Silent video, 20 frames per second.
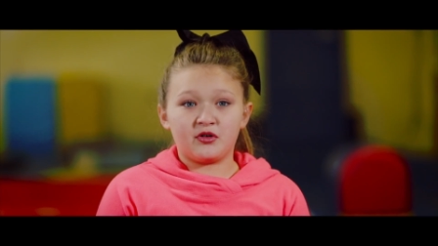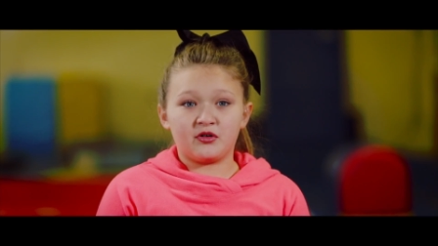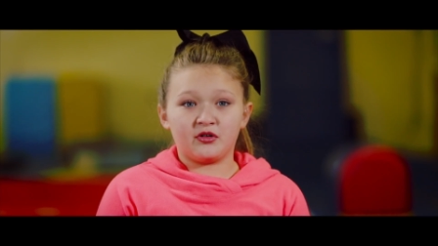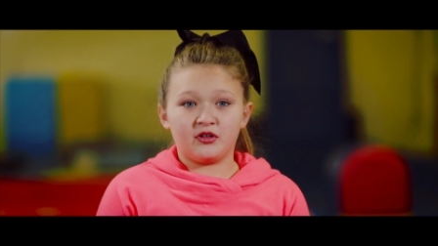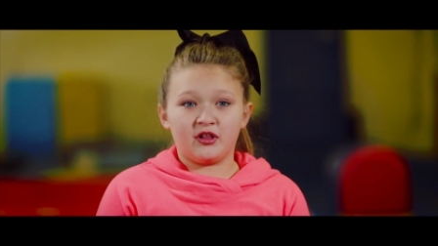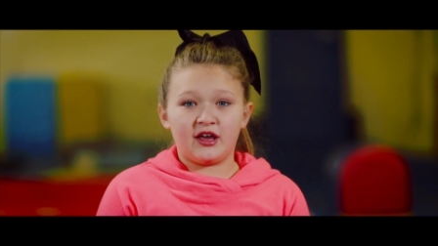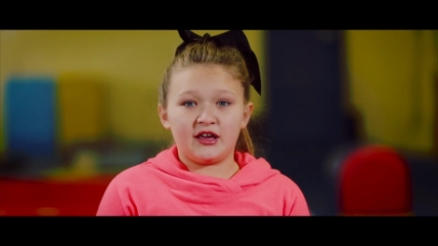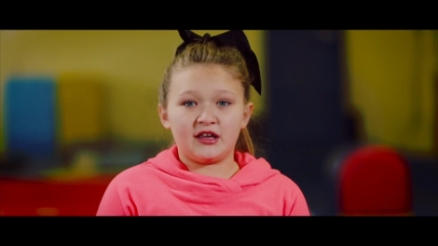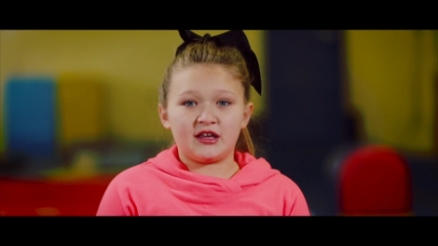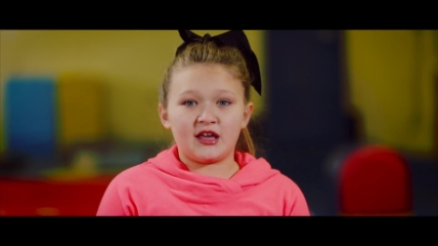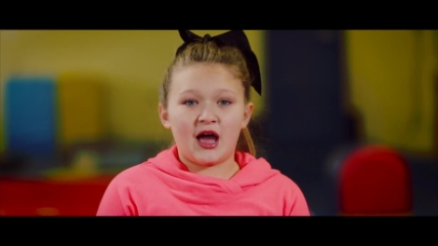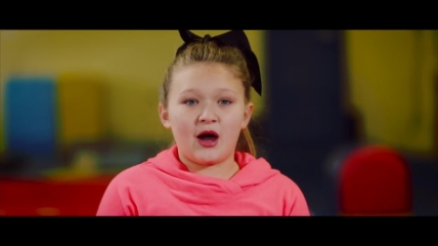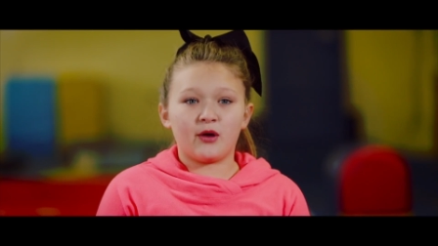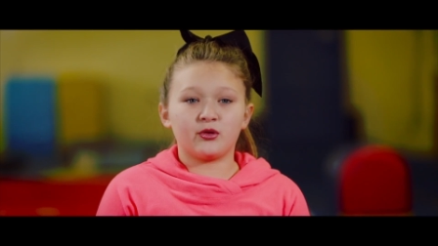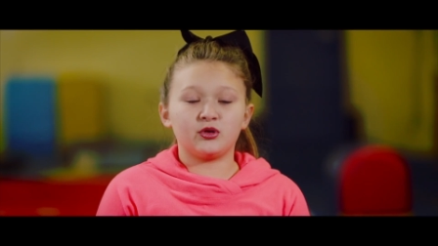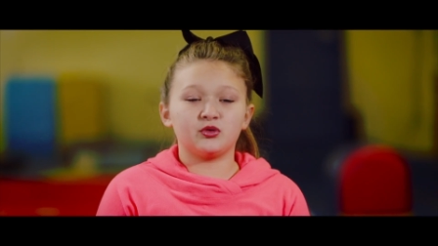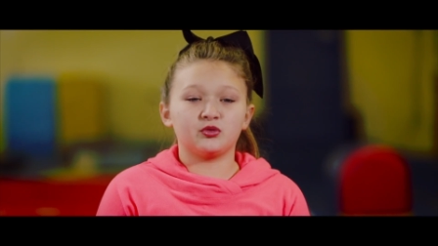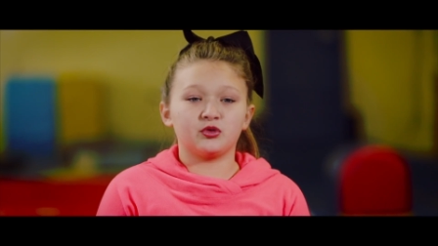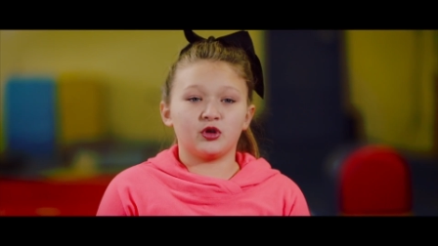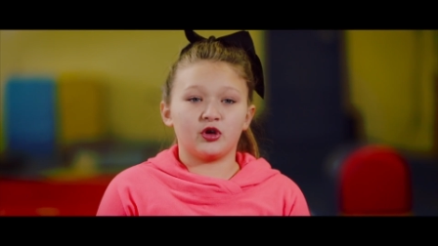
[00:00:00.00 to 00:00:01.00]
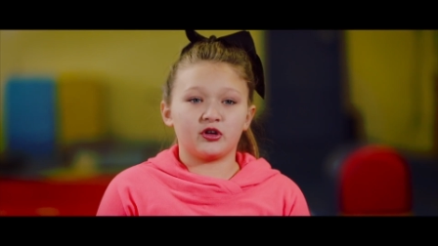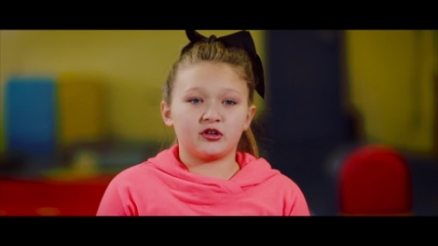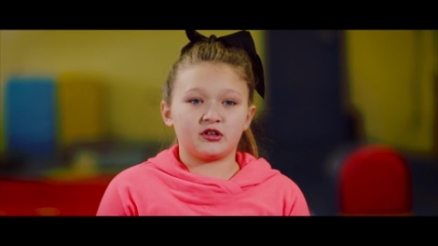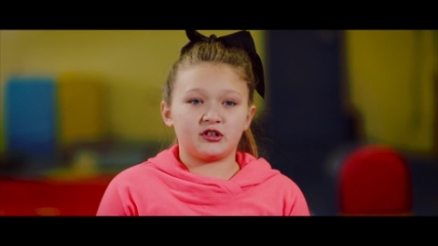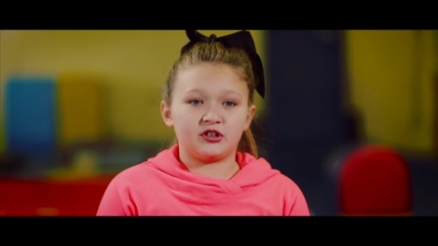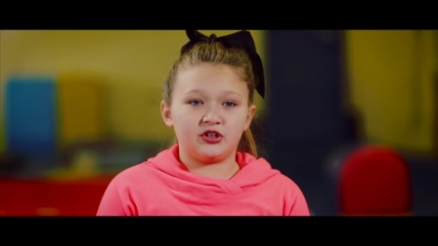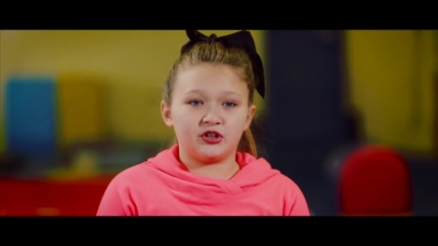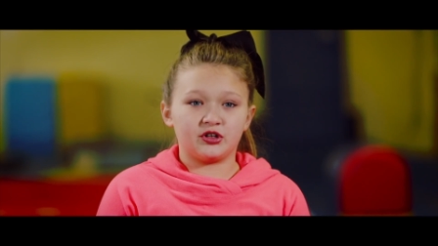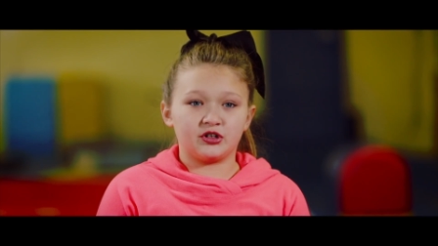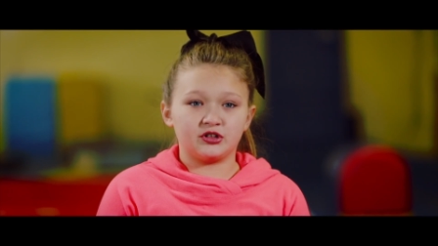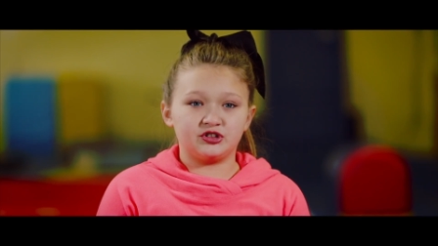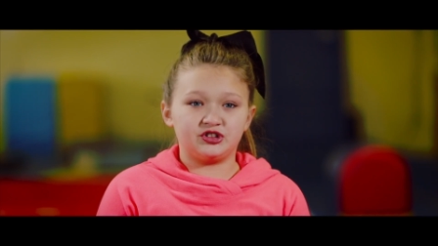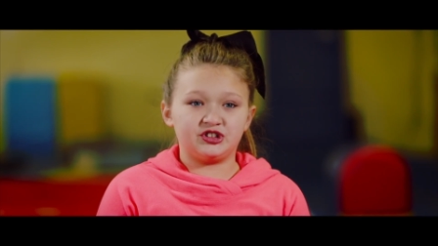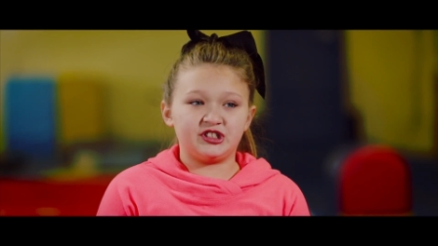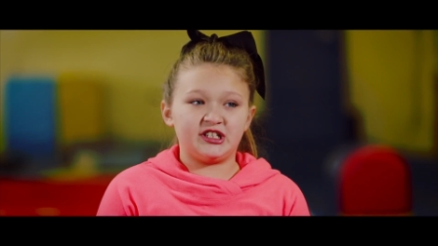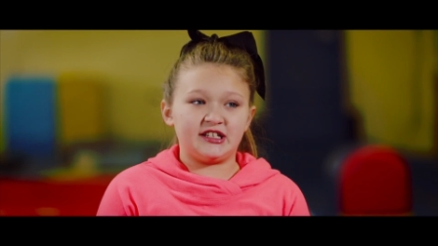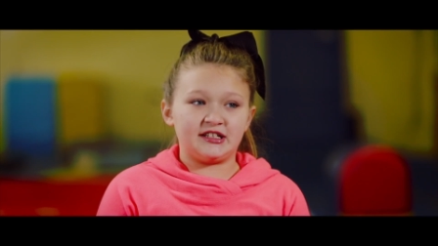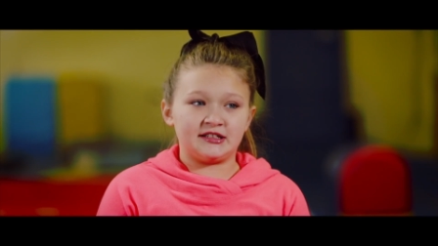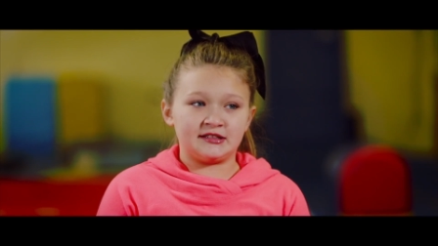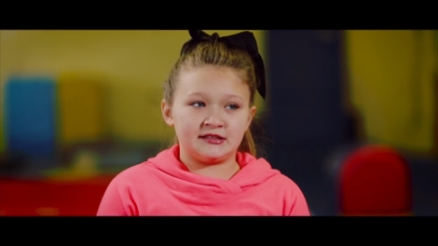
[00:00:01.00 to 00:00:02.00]
or like how you look, your
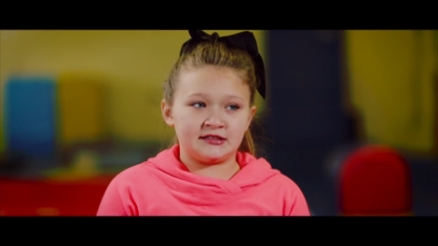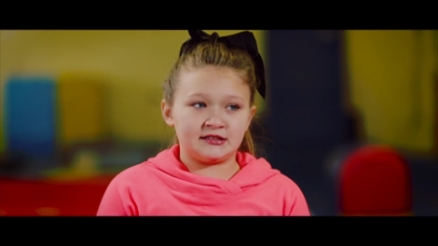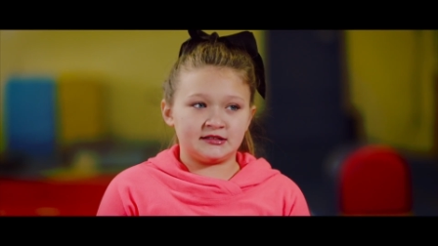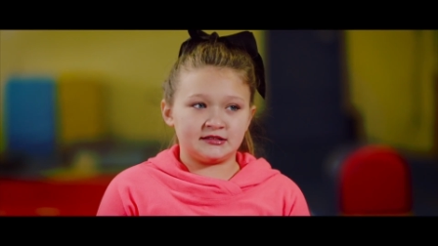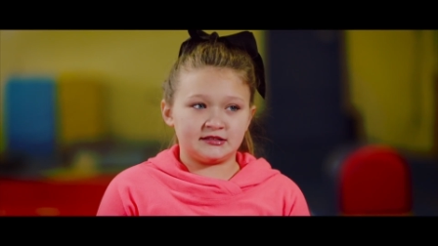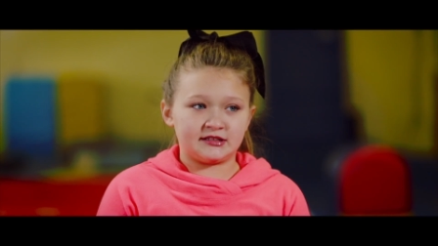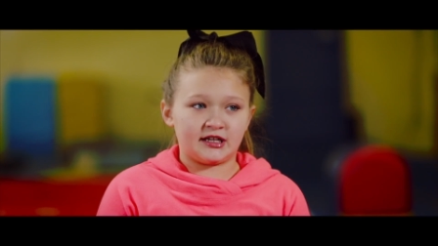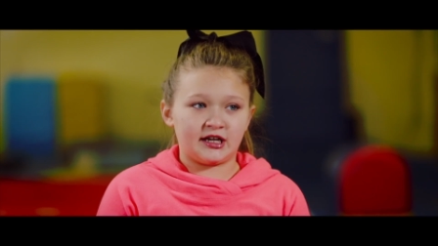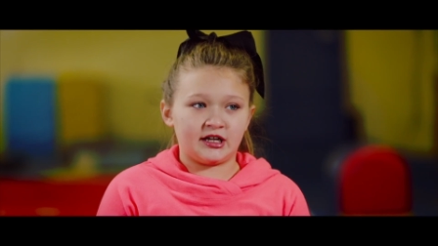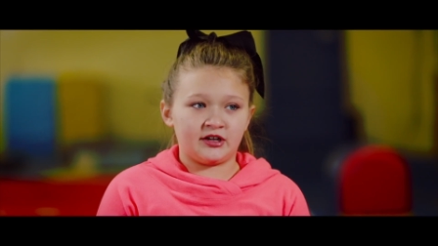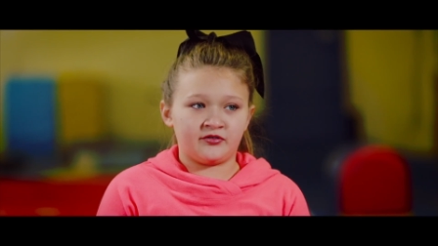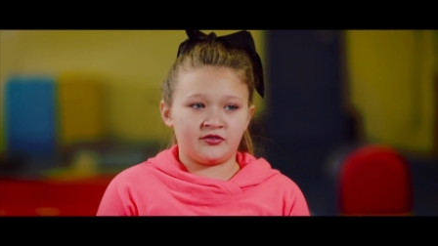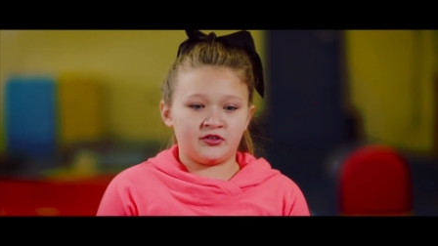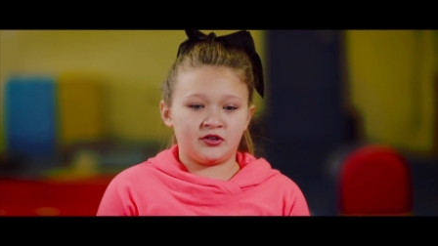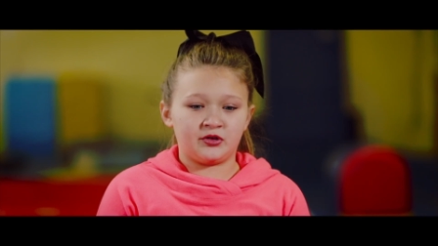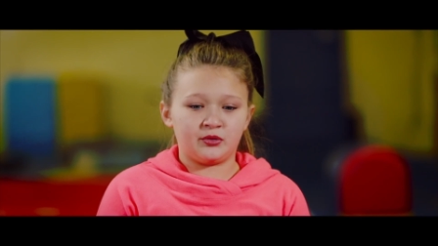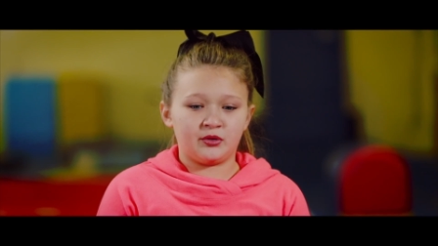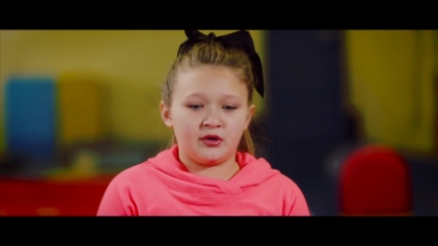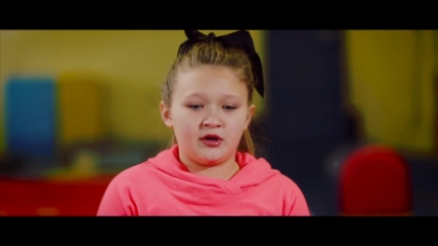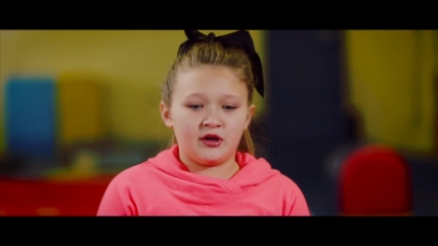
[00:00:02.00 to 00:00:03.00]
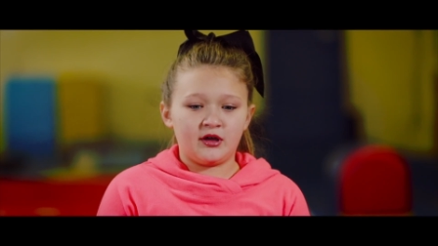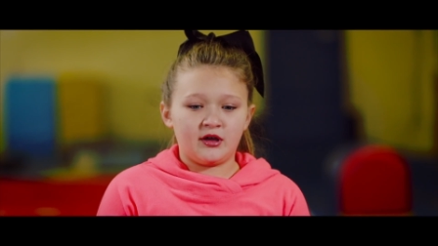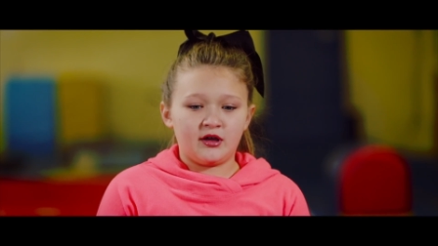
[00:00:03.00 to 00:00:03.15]
genes inside of you.